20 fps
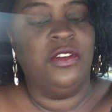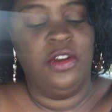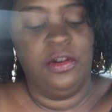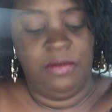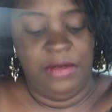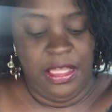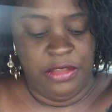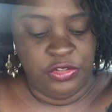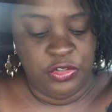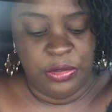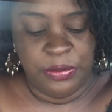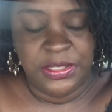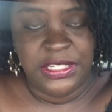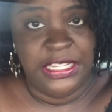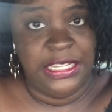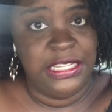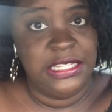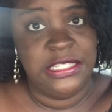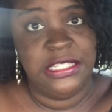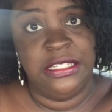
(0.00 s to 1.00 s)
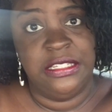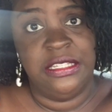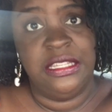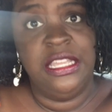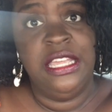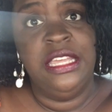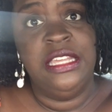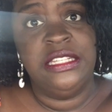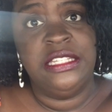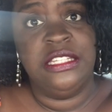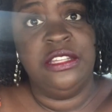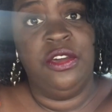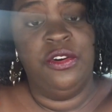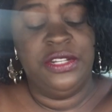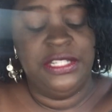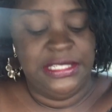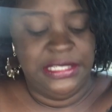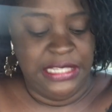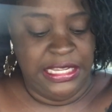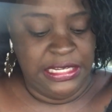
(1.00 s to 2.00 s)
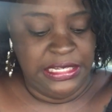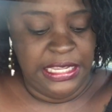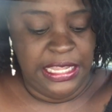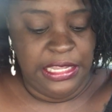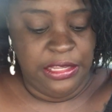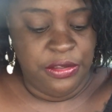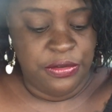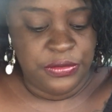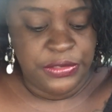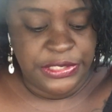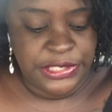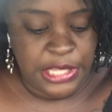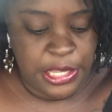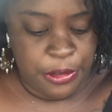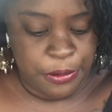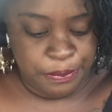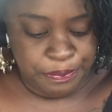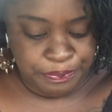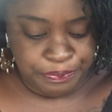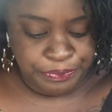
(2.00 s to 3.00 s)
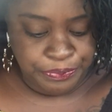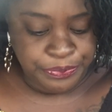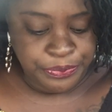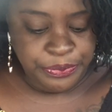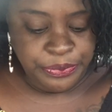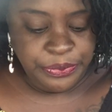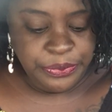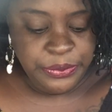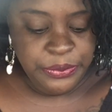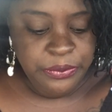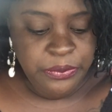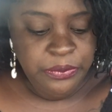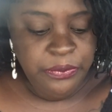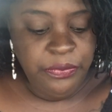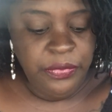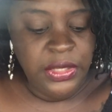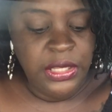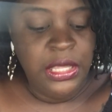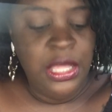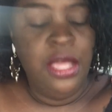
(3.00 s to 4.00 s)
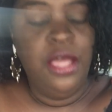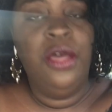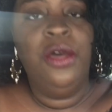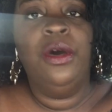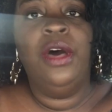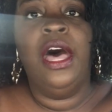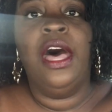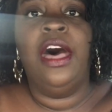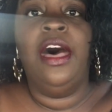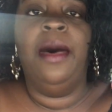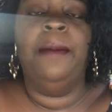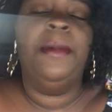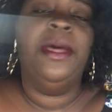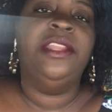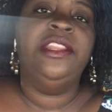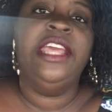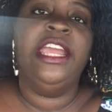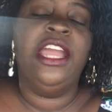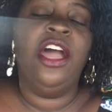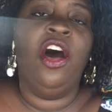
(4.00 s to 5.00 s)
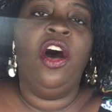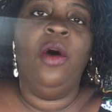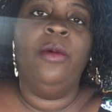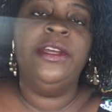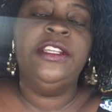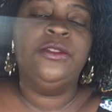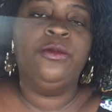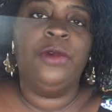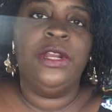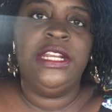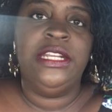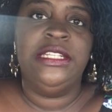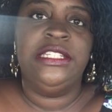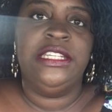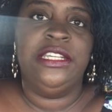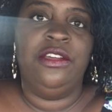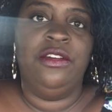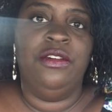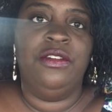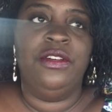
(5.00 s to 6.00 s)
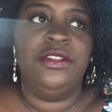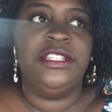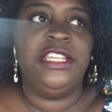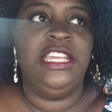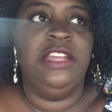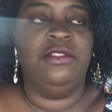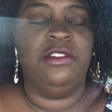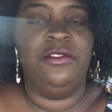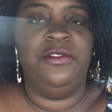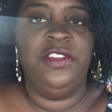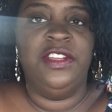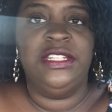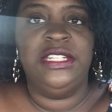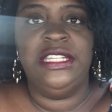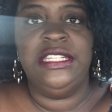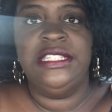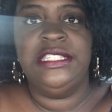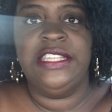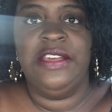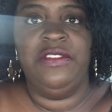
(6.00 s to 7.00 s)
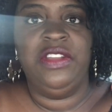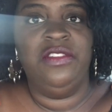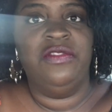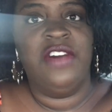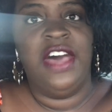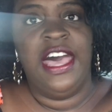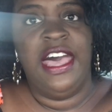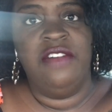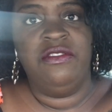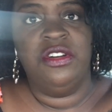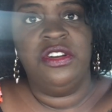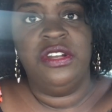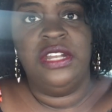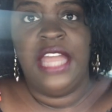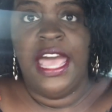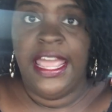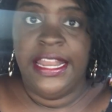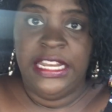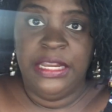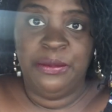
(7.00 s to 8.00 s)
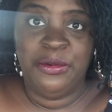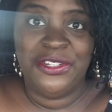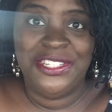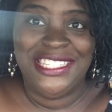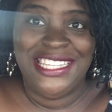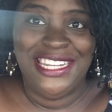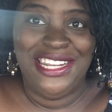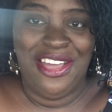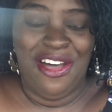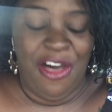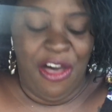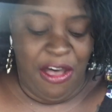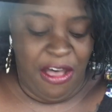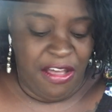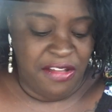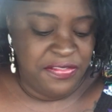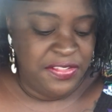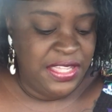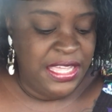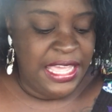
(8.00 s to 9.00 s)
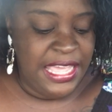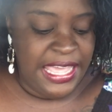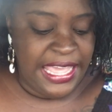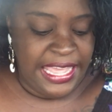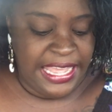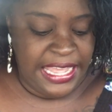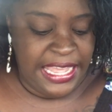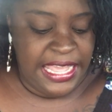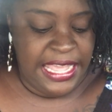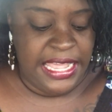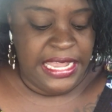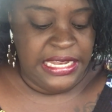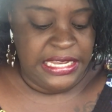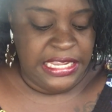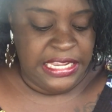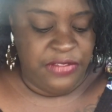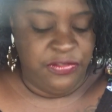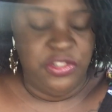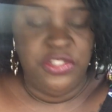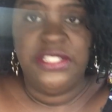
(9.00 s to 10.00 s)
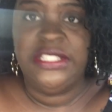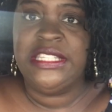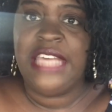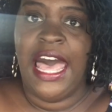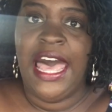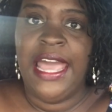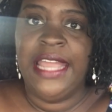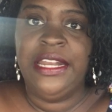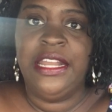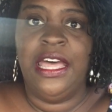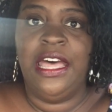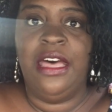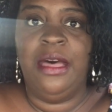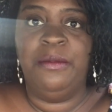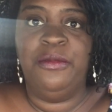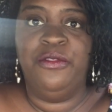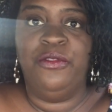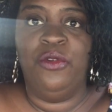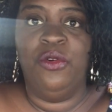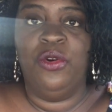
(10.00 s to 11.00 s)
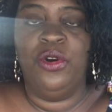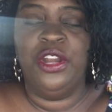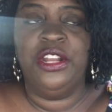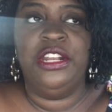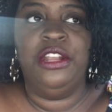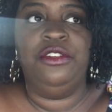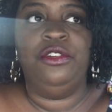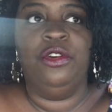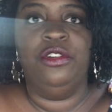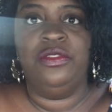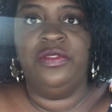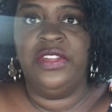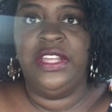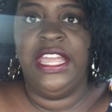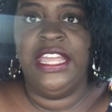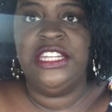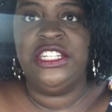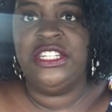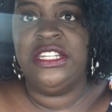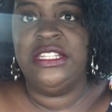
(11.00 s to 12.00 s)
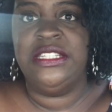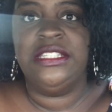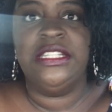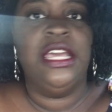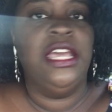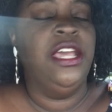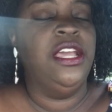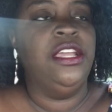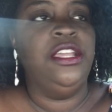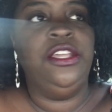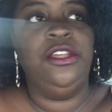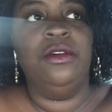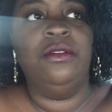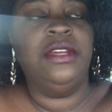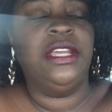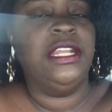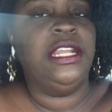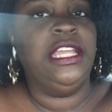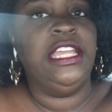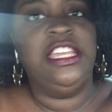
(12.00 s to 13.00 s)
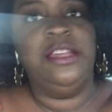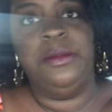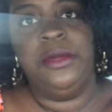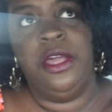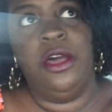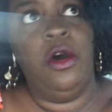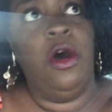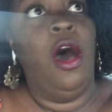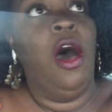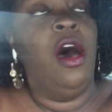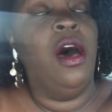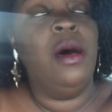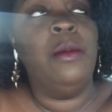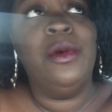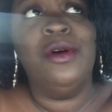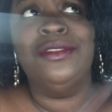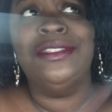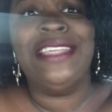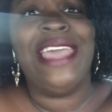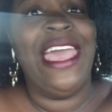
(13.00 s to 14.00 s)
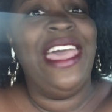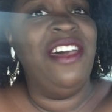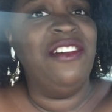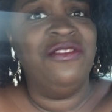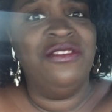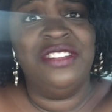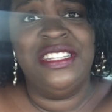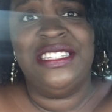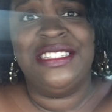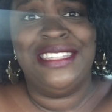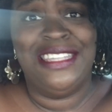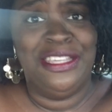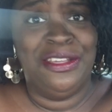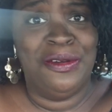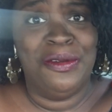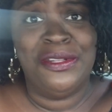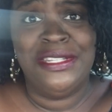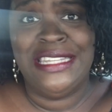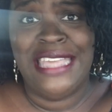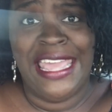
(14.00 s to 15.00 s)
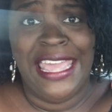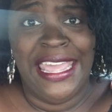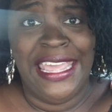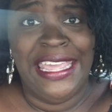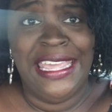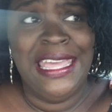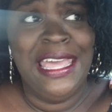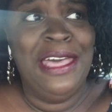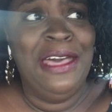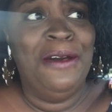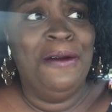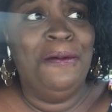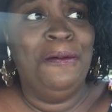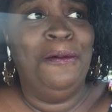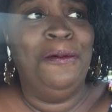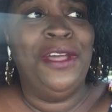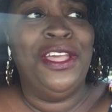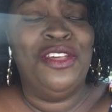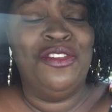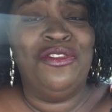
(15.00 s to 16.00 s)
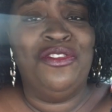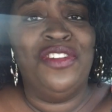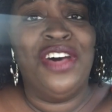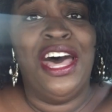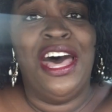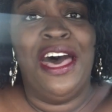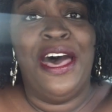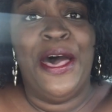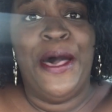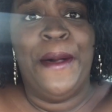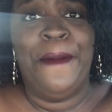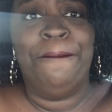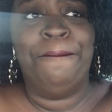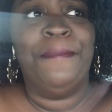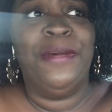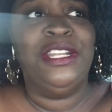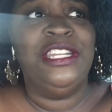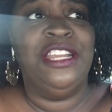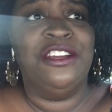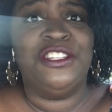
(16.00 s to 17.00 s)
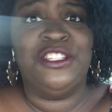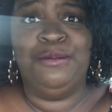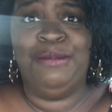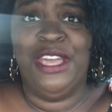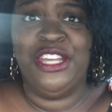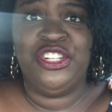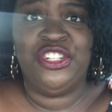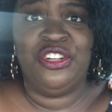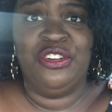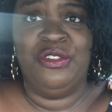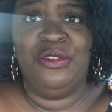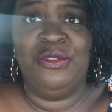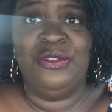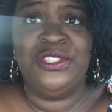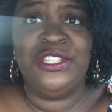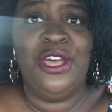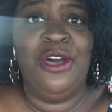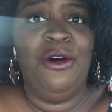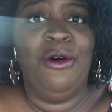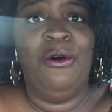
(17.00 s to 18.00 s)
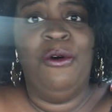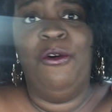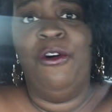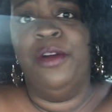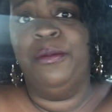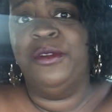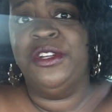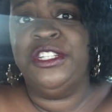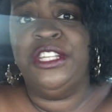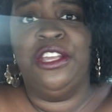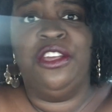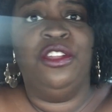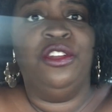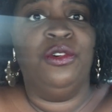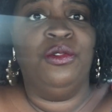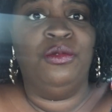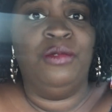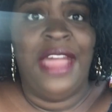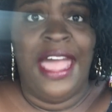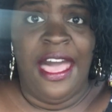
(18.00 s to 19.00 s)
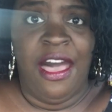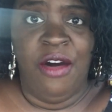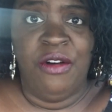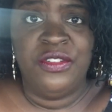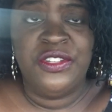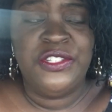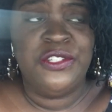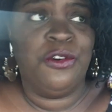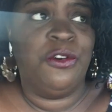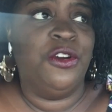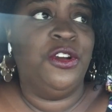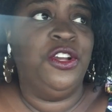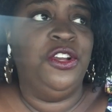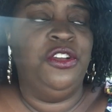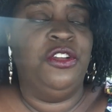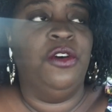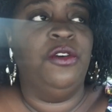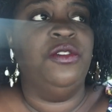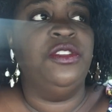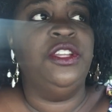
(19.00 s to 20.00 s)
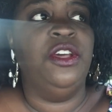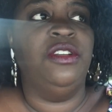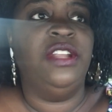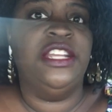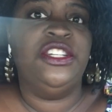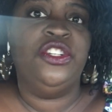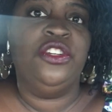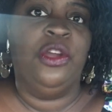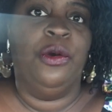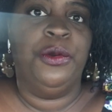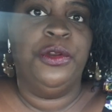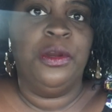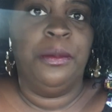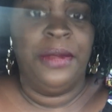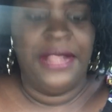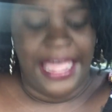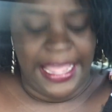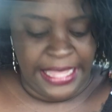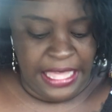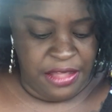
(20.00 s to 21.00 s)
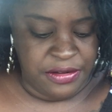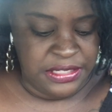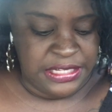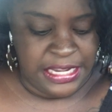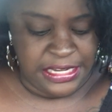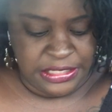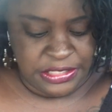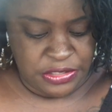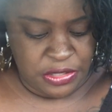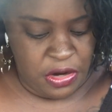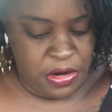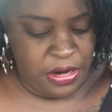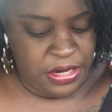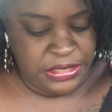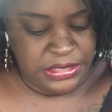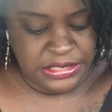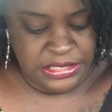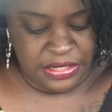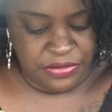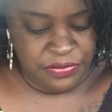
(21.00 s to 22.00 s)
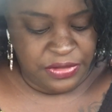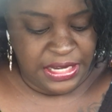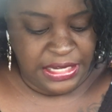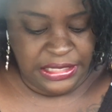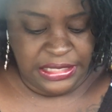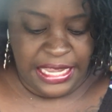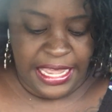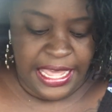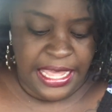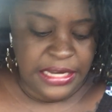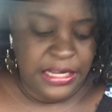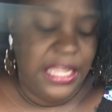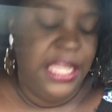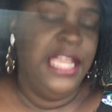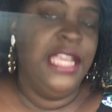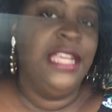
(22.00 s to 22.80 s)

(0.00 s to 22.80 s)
for a round trip ticket to to go to San Diego. So um, they always run in deals, either fifty, seventy-five, or ninety percent off, and if you sign up for their notifications, you'll get an email almost every single day with um, their specials on particular routes, or you know they'll let you know what their blackout dates are and stuff like that.